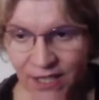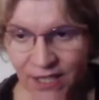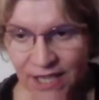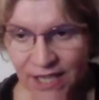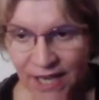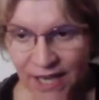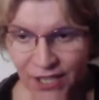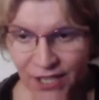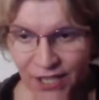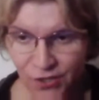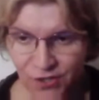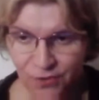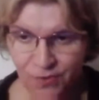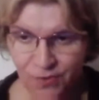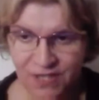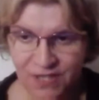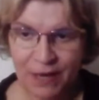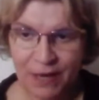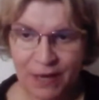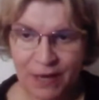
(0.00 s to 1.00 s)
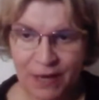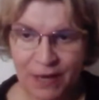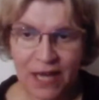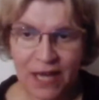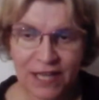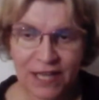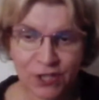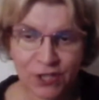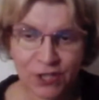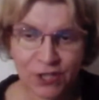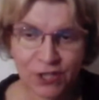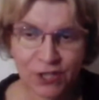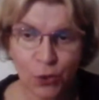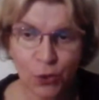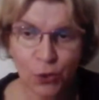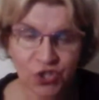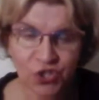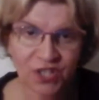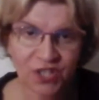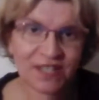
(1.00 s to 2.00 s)
diagnosed with paranoid
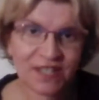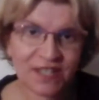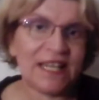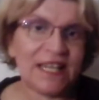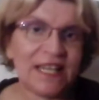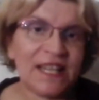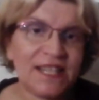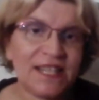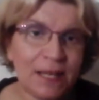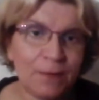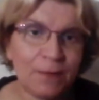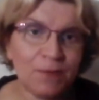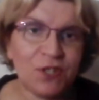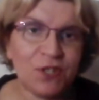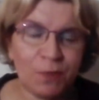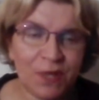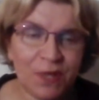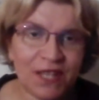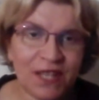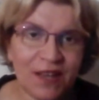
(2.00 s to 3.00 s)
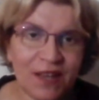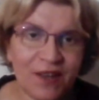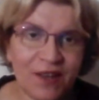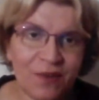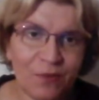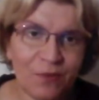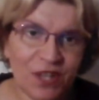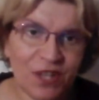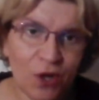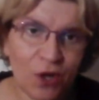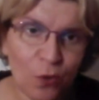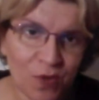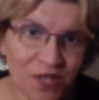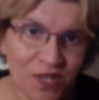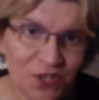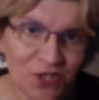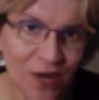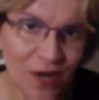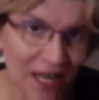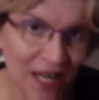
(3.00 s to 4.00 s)
delusions, and that seems to be what they
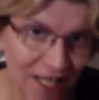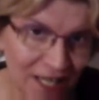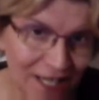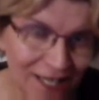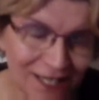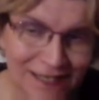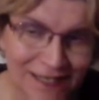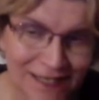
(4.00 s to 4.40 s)
always try.